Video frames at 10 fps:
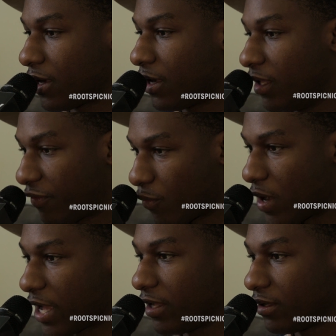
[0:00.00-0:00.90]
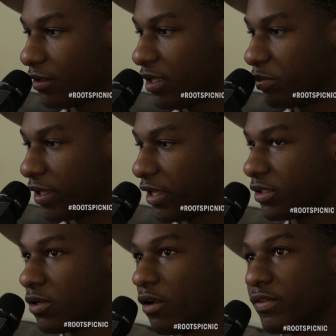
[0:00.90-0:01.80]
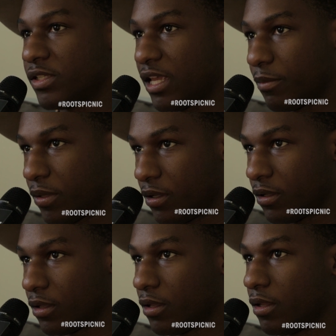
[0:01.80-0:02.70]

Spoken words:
Cliff White. He played guitar for Sam Cooke.